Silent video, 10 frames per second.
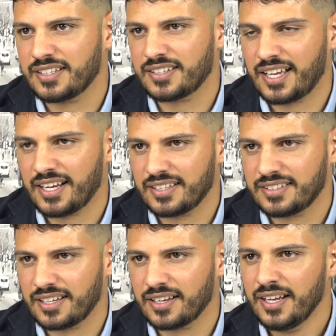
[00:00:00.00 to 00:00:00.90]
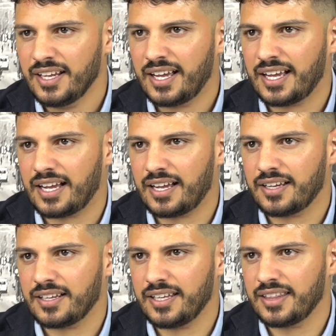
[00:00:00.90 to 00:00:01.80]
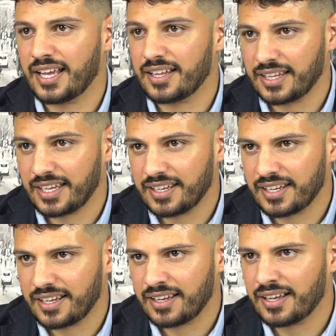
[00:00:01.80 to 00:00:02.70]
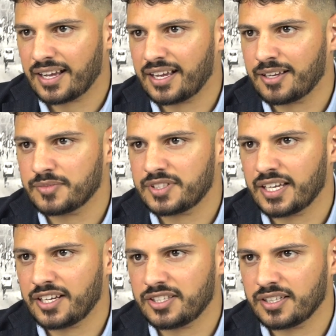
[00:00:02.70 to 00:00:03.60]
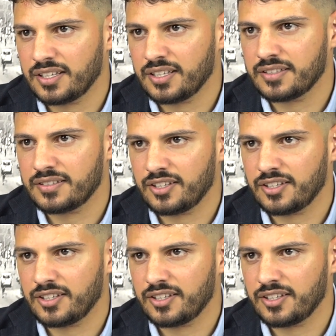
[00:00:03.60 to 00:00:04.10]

And like I said, in that leading section is,